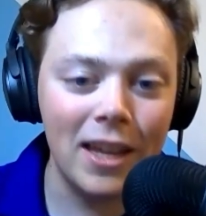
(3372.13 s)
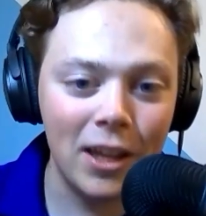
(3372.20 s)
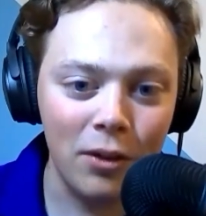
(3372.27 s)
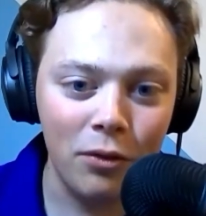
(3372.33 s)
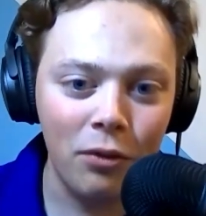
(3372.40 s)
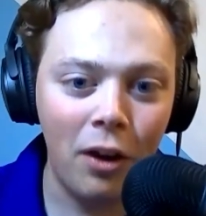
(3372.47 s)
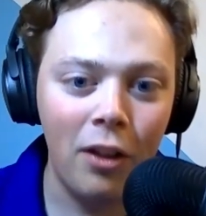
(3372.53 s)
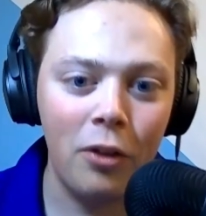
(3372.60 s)
can
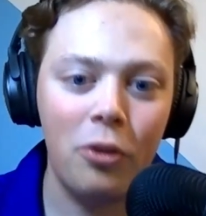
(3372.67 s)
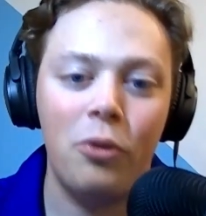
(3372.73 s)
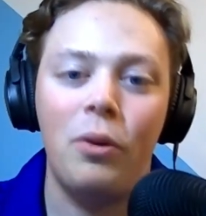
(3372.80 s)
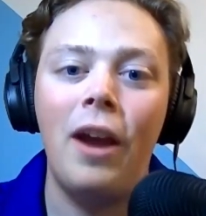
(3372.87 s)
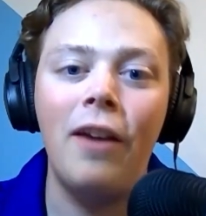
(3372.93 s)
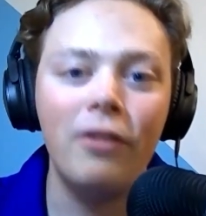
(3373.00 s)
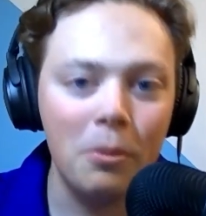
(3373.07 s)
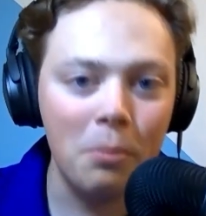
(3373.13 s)
follow through.
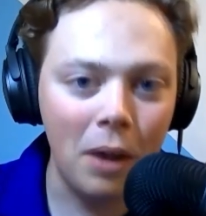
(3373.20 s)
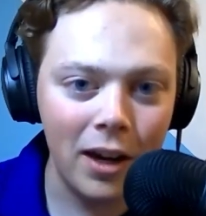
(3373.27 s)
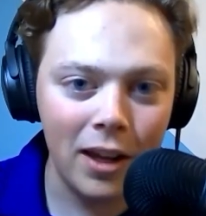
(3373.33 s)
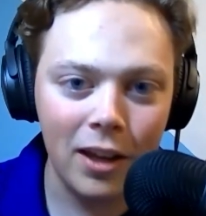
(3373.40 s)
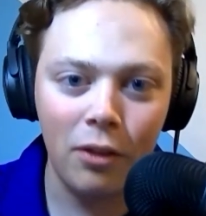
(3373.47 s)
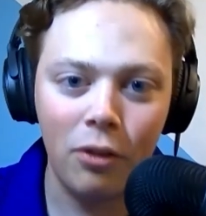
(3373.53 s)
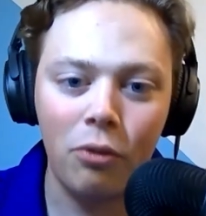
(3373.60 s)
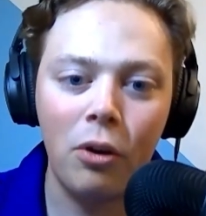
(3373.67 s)
Everybody
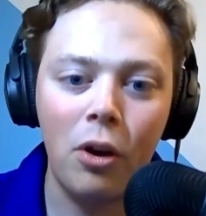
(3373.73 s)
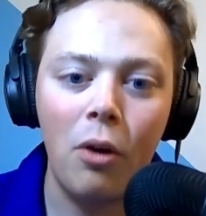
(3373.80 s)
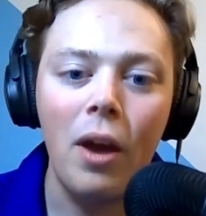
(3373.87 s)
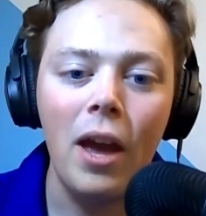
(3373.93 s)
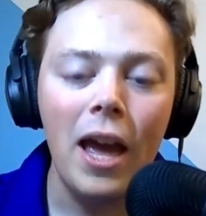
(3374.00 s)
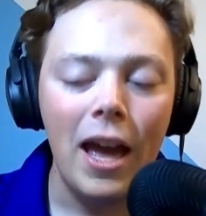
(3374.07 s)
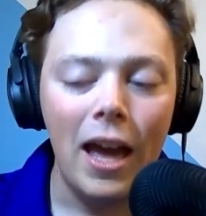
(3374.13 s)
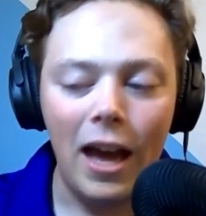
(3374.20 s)
can throw
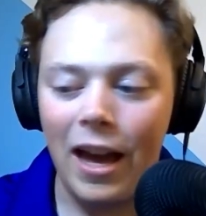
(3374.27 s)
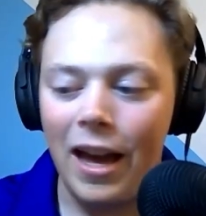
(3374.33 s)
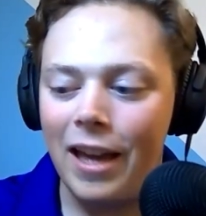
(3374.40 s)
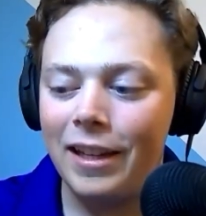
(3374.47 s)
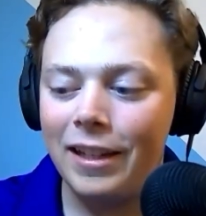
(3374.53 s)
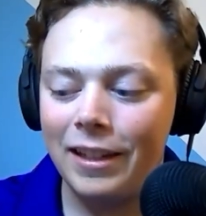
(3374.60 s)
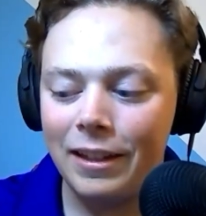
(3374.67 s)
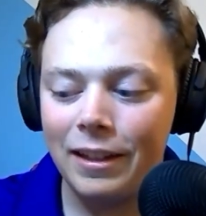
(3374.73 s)

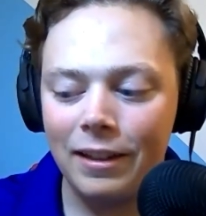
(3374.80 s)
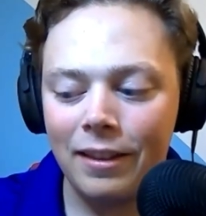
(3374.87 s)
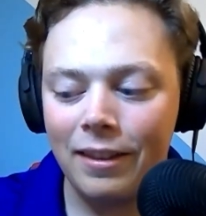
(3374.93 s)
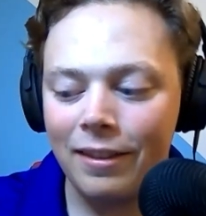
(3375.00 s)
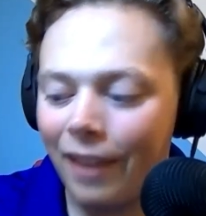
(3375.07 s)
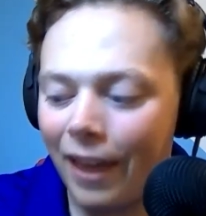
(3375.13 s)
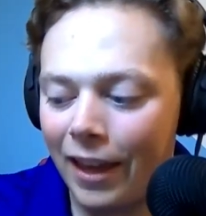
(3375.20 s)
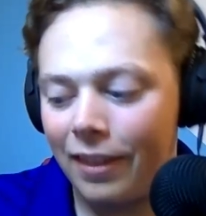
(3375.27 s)

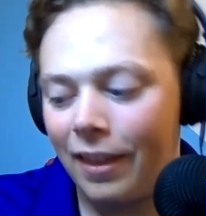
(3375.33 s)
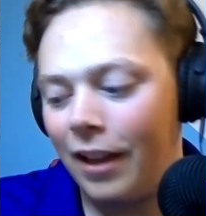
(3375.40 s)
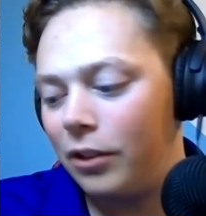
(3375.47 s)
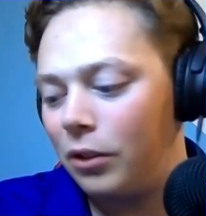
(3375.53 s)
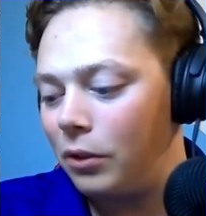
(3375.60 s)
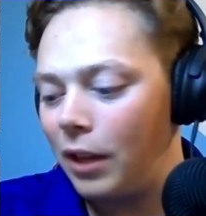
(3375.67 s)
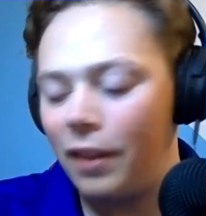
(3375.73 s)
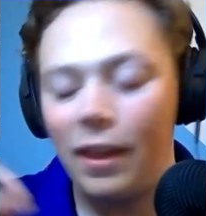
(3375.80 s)
like that.
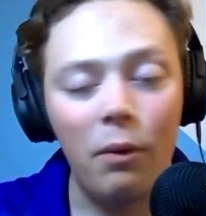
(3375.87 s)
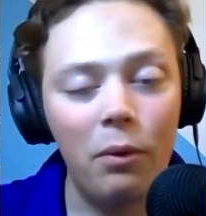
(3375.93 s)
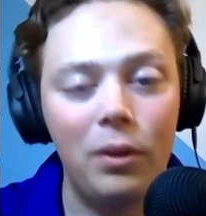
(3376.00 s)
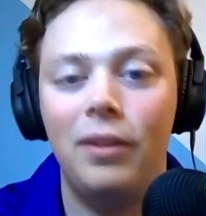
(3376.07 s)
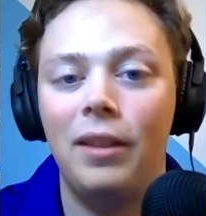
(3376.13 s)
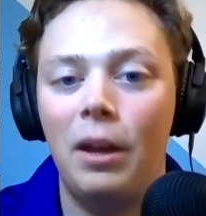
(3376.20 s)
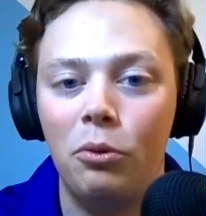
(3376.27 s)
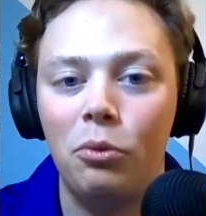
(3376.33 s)
So that
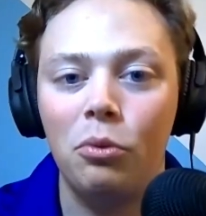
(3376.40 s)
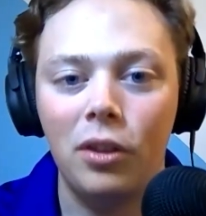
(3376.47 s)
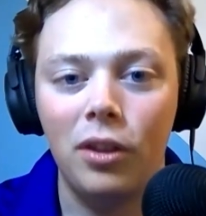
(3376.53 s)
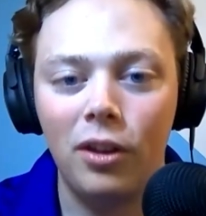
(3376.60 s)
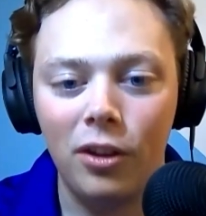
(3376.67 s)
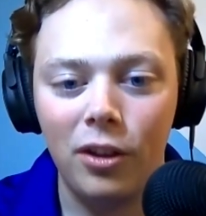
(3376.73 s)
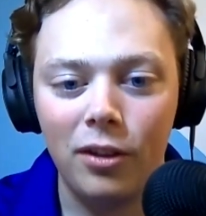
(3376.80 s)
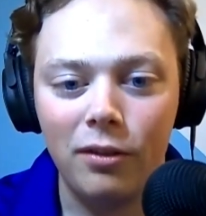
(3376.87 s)
was really
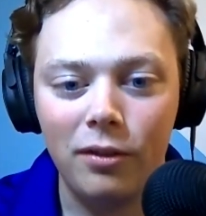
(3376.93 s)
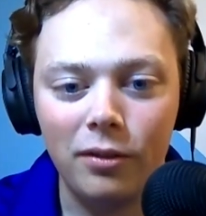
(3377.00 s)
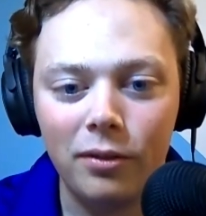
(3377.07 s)
good.